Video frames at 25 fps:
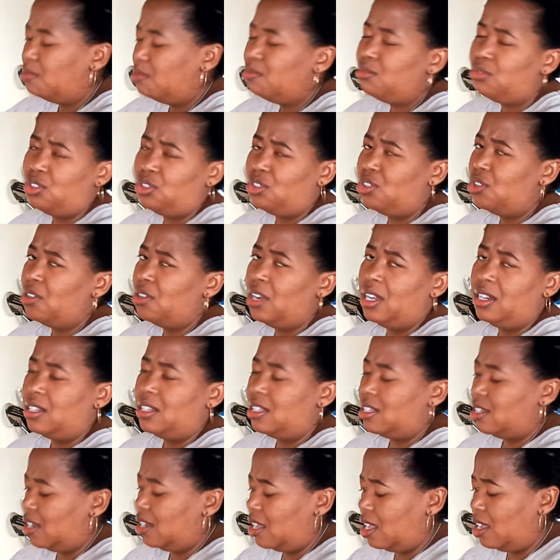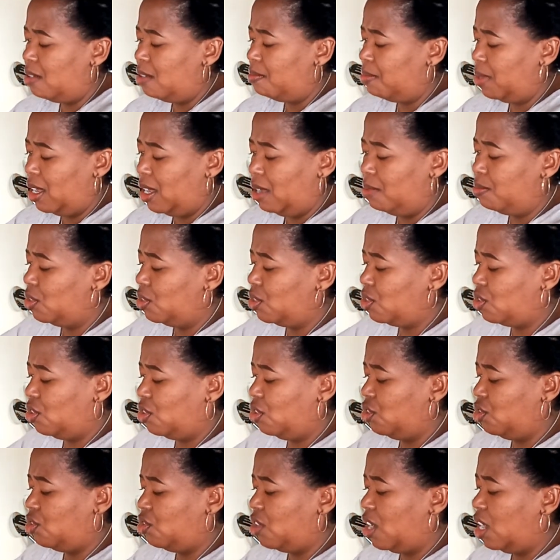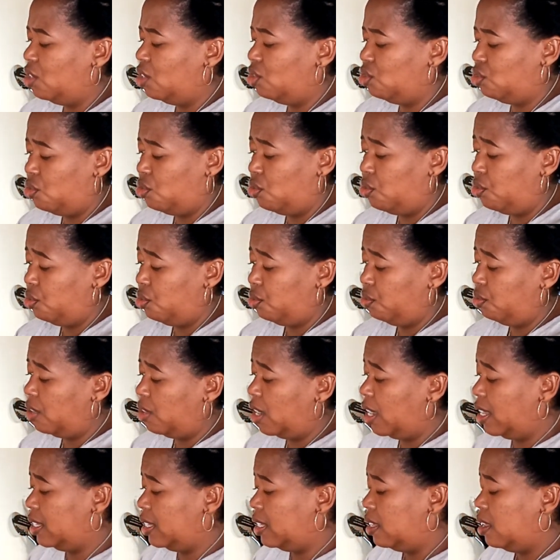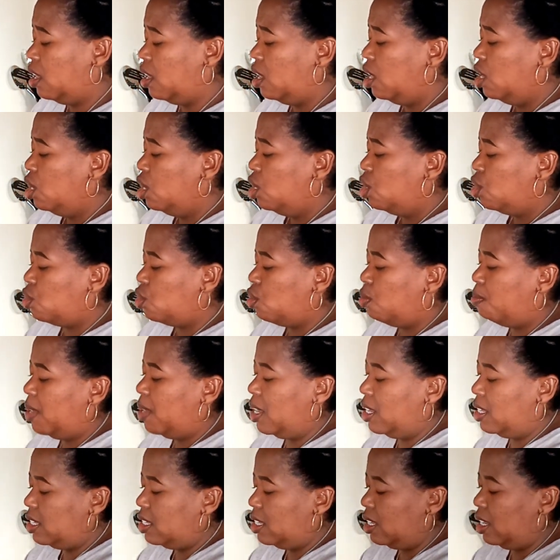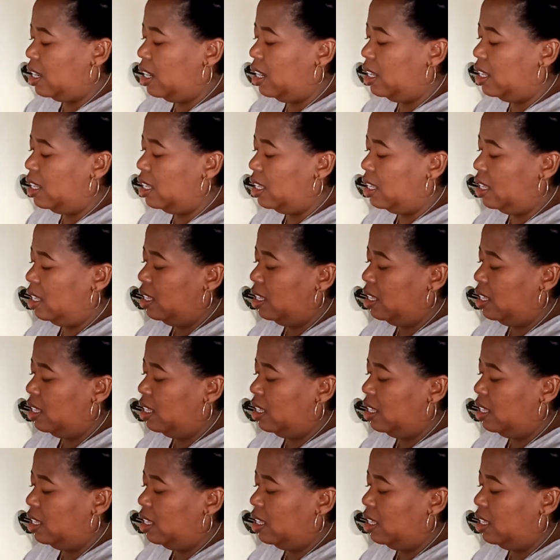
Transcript: sure you understand, but I'm just gonna try and show you, right? So basically,